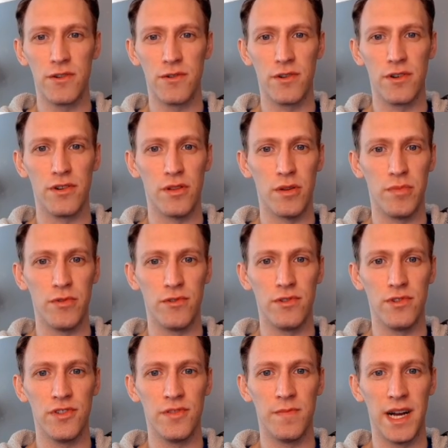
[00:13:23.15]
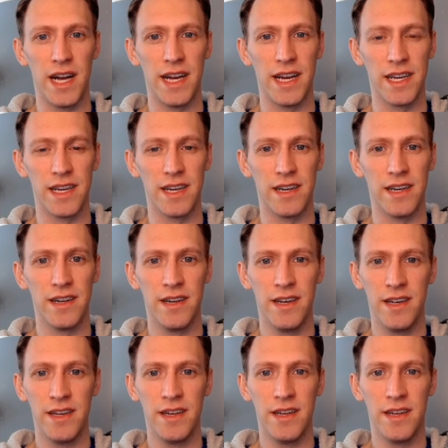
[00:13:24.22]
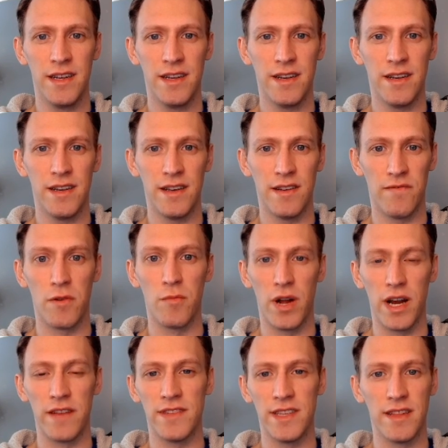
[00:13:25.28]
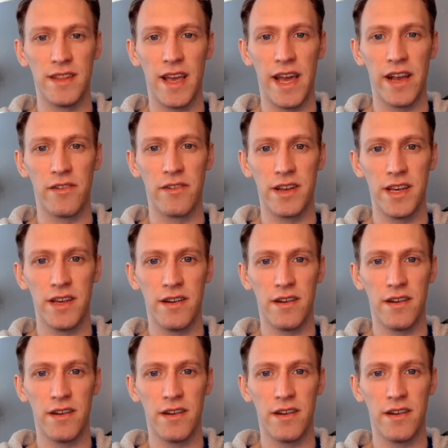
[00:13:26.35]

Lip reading: according to the polls, by from what I've seen, the aggregate